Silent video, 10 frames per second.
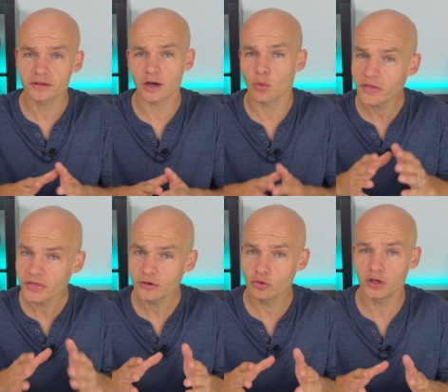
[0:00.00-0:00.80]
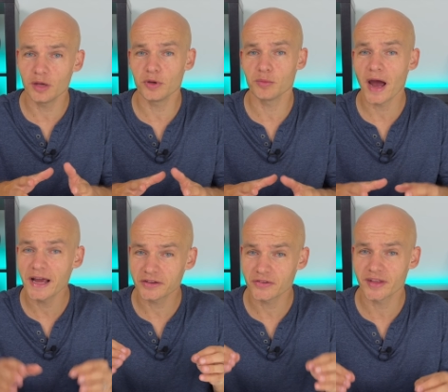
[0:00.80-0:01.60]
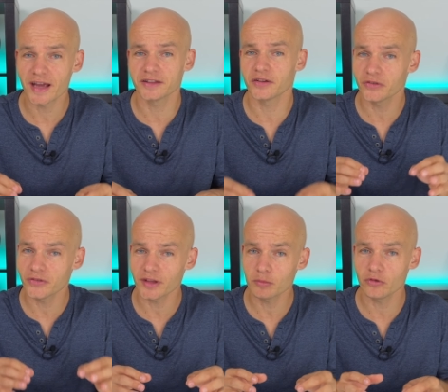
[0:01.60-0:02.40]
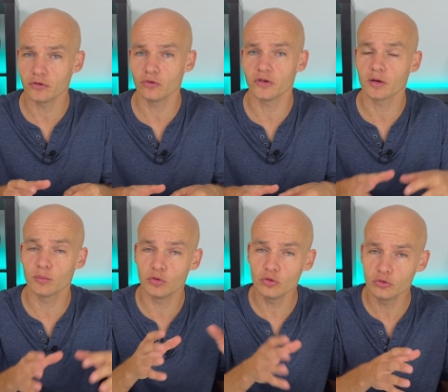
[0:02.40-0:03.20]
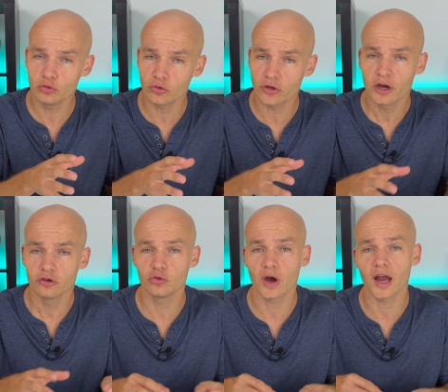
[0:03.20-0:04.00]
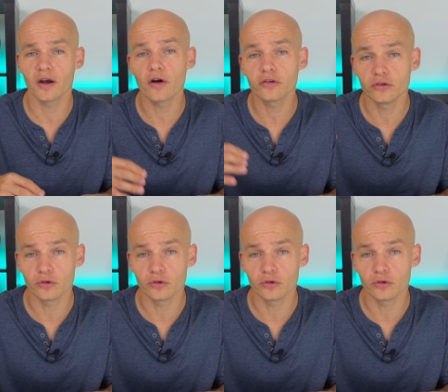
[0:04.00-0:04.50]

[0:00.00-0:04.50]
Now, one thing to keep in mind is that the system is using Bluetooth to alert